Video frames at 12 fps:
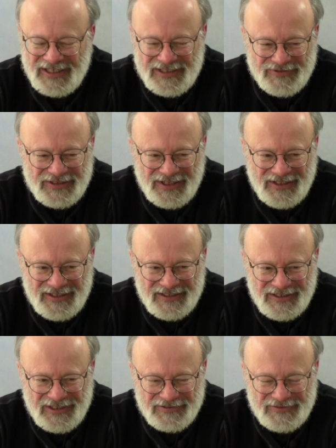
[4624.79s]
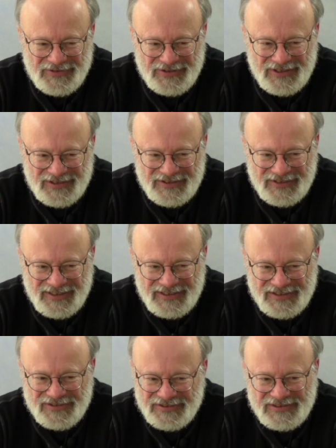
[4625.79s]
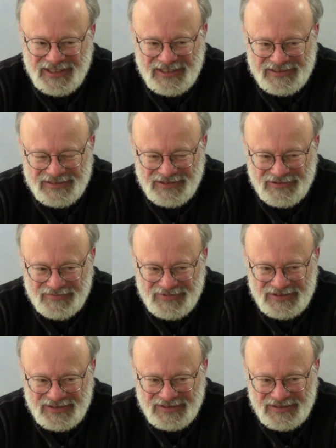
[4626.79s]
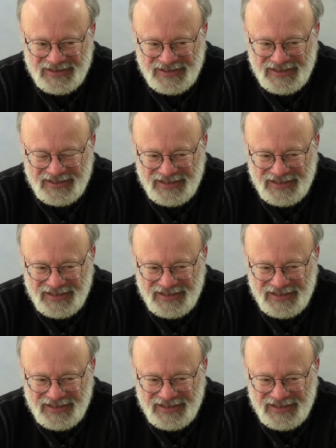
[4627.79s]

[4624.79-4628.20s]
and I have written a long law review article on it, so it's not a secret position